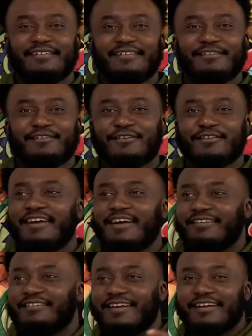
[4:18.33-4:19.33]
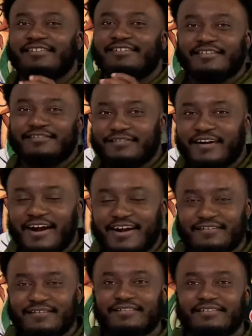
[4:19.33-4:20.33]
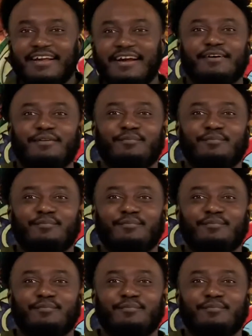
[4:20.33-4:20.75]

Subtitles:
so that they can survive. Now,